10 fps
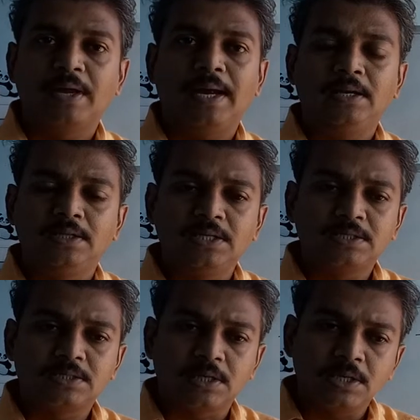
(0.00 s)
and
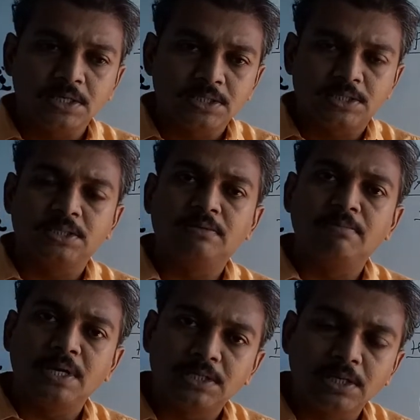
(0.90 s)
this tungsten
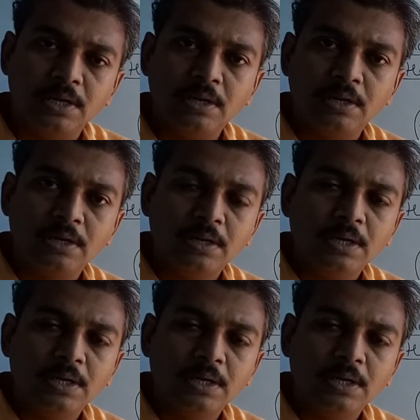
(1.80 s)
metal